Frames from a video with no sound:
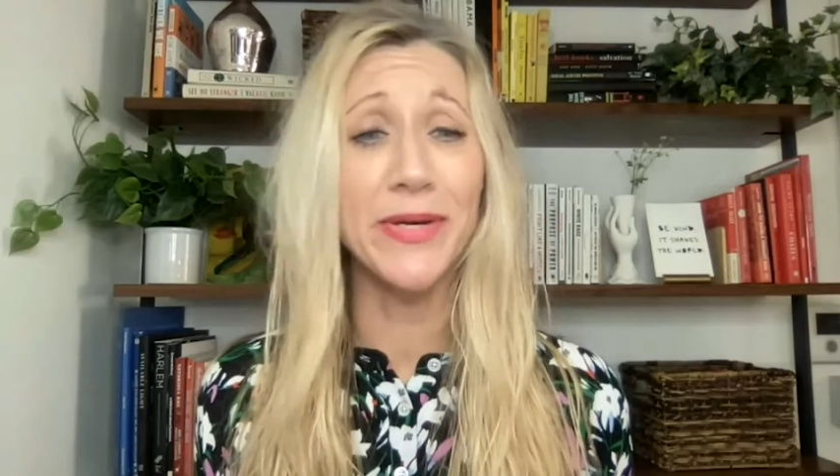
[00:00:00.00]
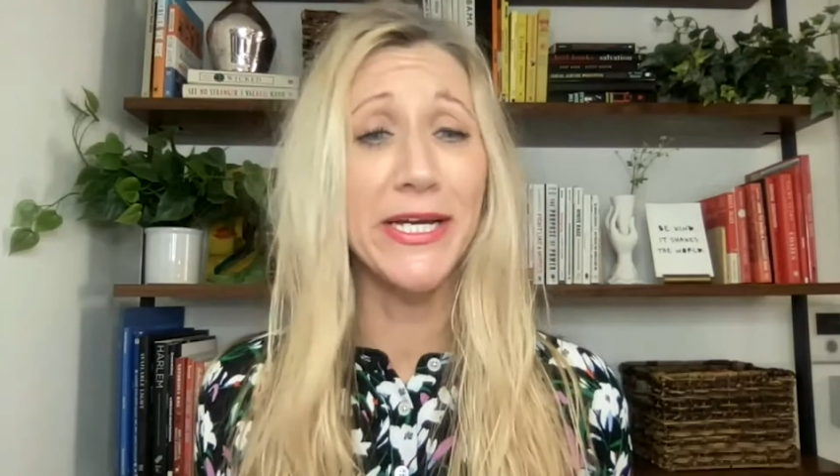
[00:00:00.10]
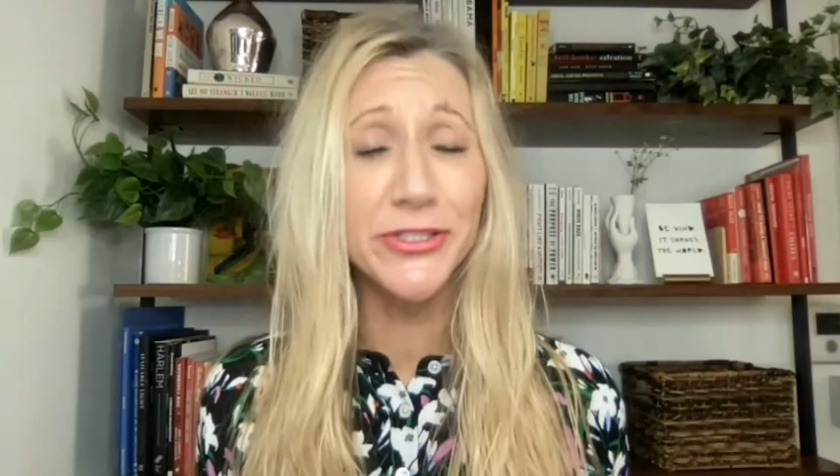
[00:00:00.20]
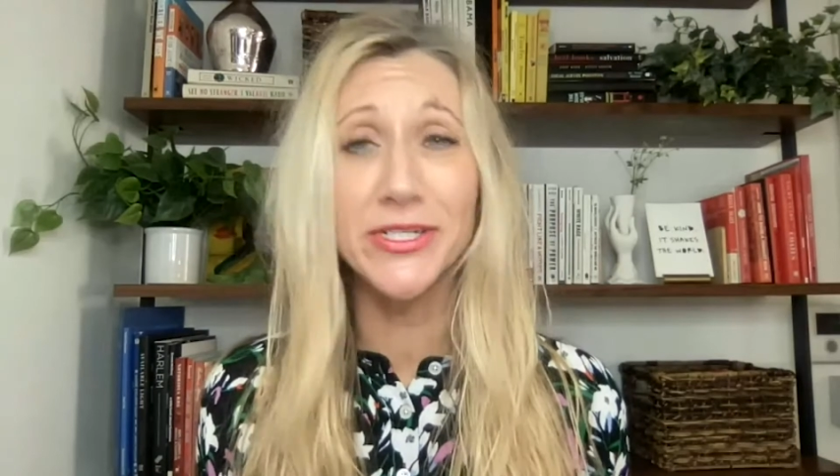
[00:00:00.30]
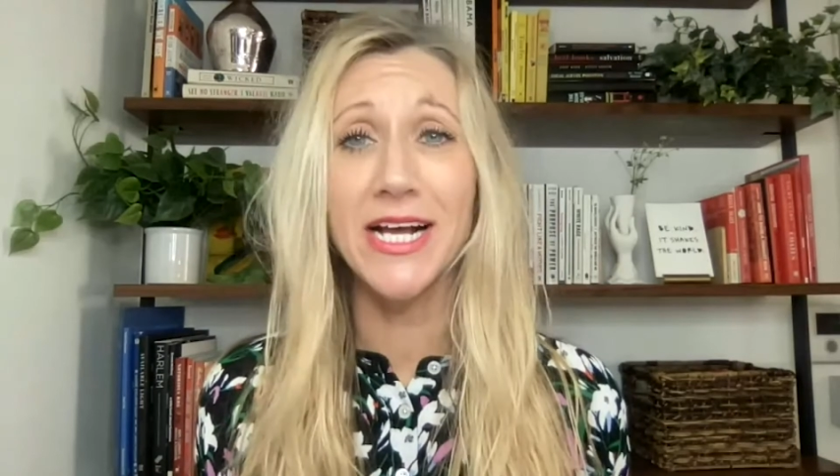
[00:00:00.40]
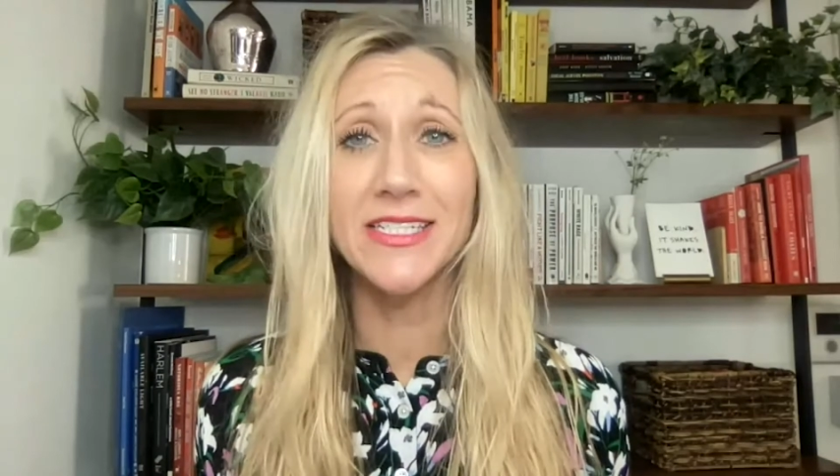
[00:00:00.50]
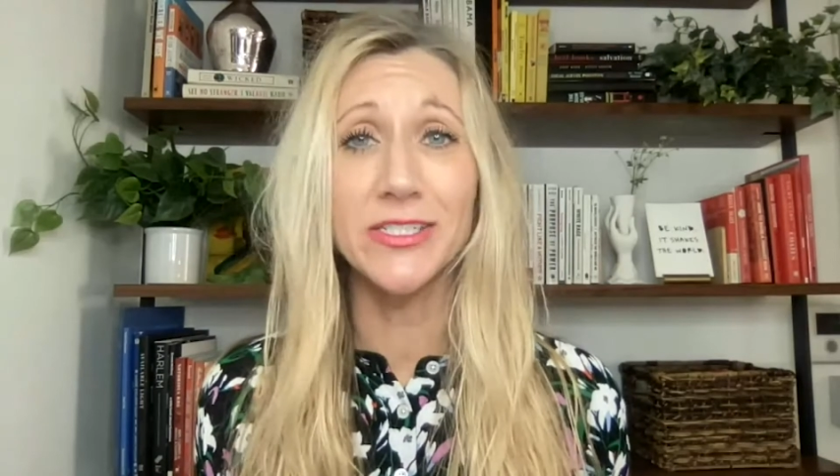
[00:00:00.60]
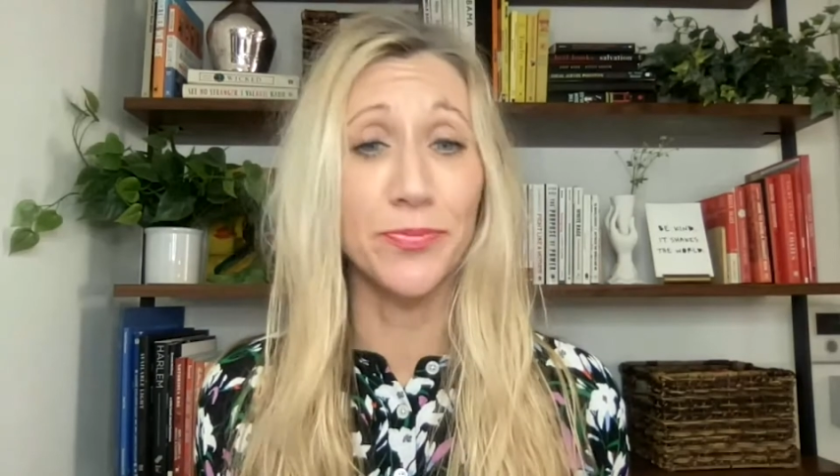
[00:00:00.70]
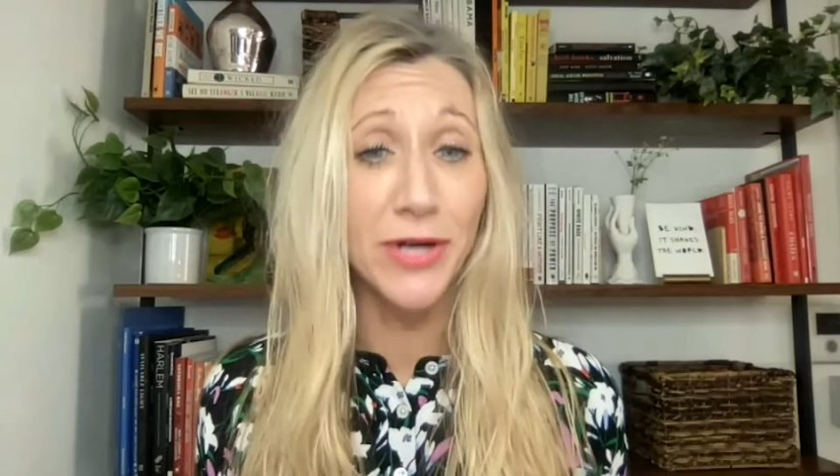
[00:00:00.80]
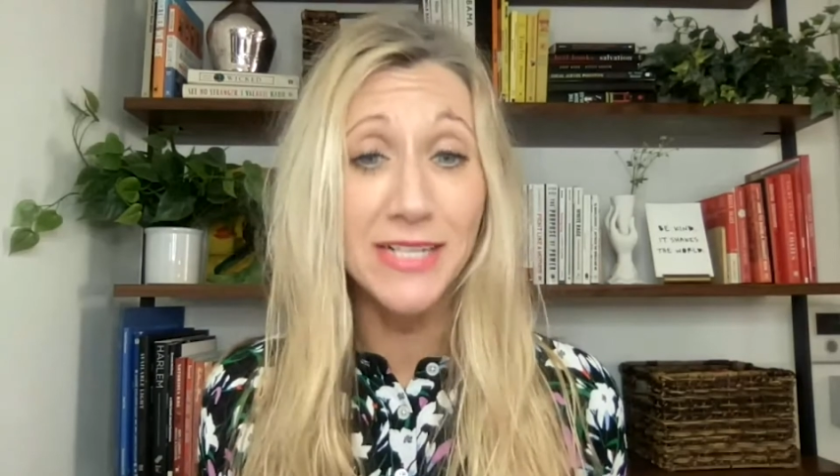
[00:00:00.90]

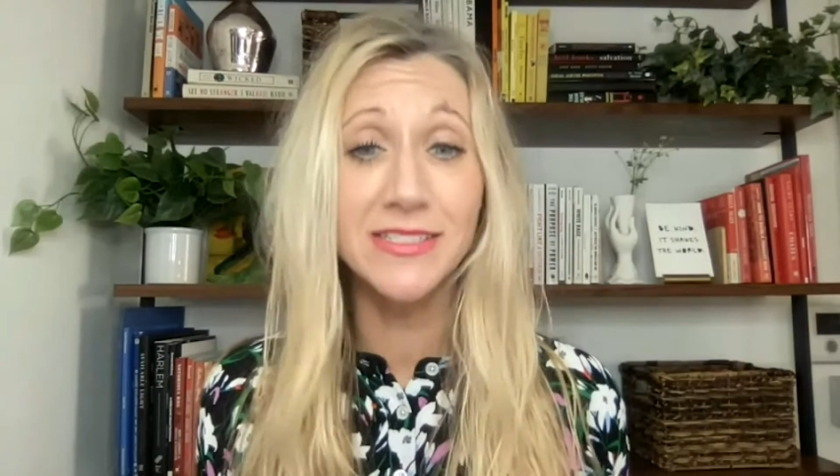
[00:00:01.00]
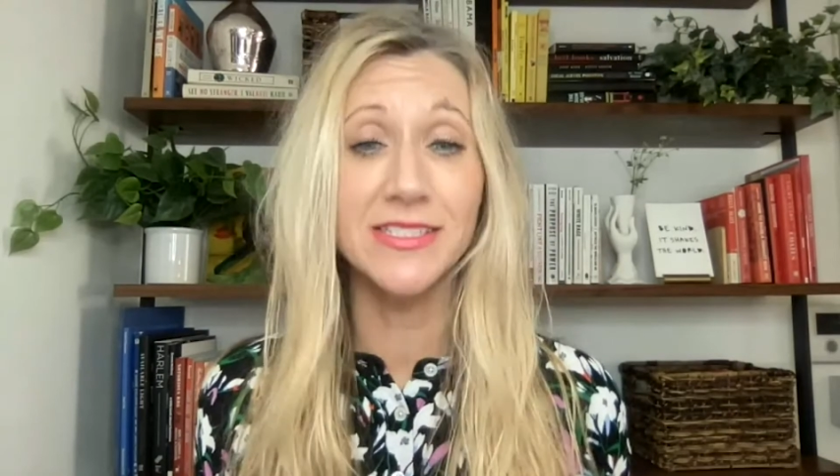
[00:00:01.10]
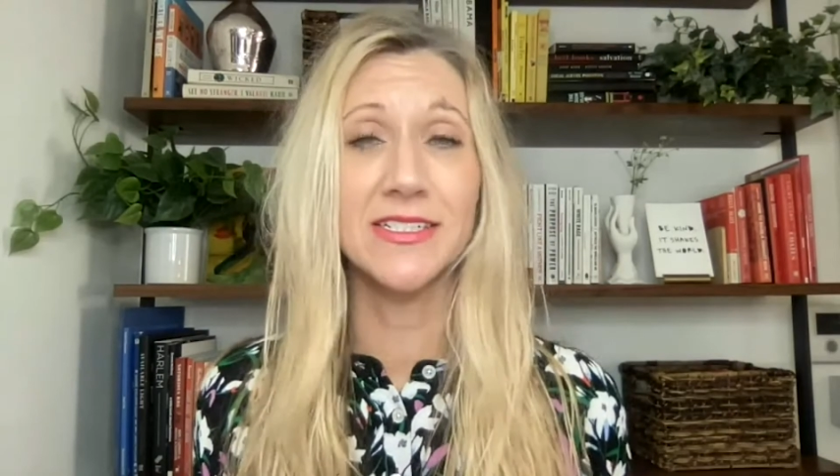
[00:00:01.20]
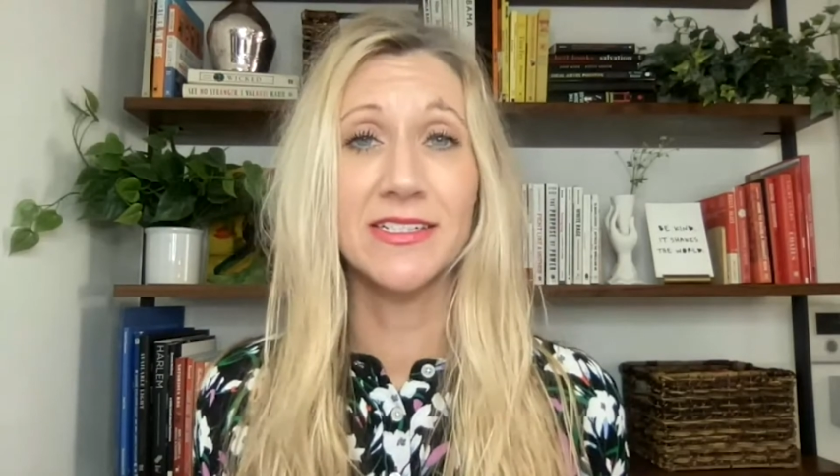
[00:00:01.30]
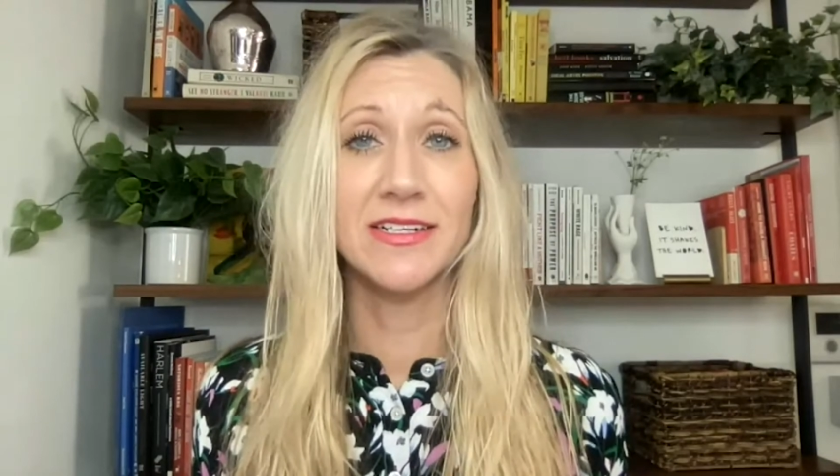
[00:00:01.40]
patronized, oppressed,